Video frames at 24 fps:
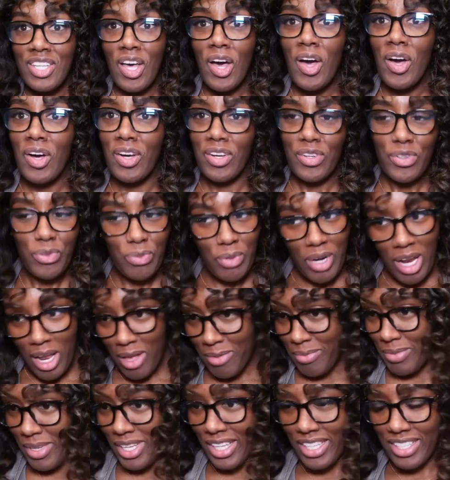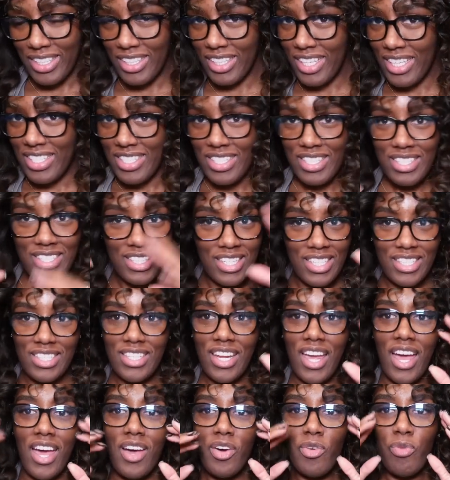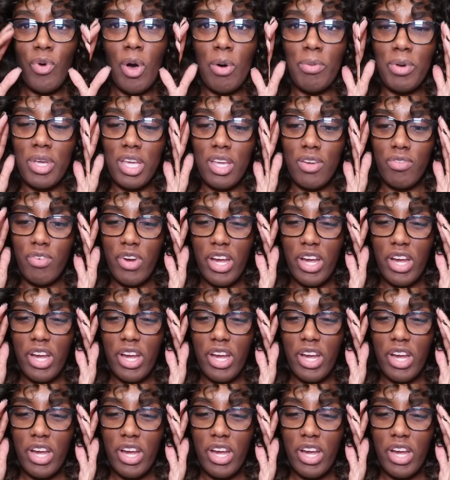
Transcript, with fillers: talk where i've been let's chit chat while we get